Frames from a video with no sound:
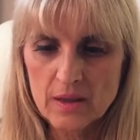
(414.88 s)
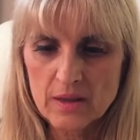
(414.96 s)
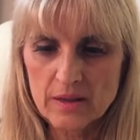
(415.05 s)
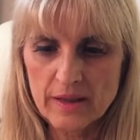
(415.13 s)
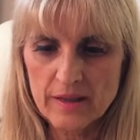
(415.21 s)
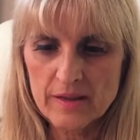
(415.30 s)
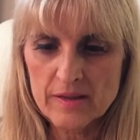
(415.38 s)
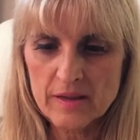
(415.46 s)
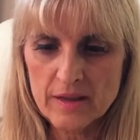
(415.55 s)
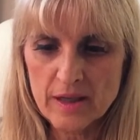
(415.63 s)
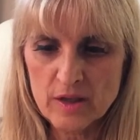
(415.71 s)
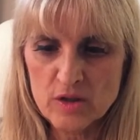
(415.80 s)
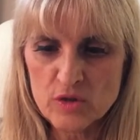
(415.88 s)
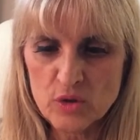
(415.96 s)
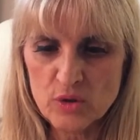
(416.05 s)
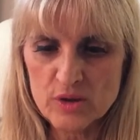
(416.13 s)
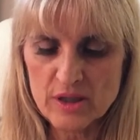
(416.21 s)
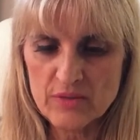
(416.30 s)
Lady Diana
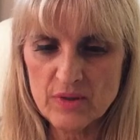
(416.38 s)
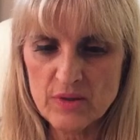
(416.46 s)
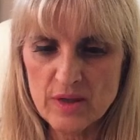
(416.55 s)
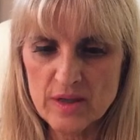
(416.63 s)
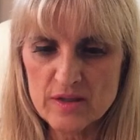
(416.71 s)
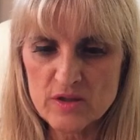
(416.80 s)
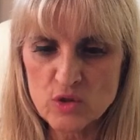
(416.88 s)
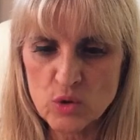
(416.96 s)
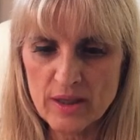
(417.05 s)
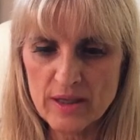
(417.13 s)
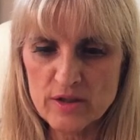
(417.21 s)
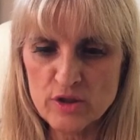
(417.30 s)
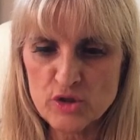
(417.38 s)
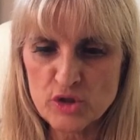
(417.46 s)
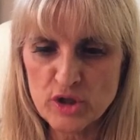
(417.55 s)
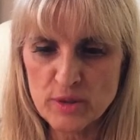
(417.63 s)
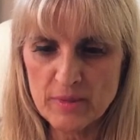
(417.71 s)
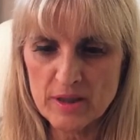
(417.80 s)
told David that his soul had
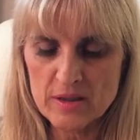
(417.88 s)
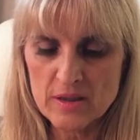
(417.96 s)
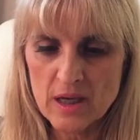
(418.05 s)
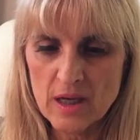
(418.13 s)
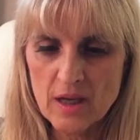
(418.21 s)
determined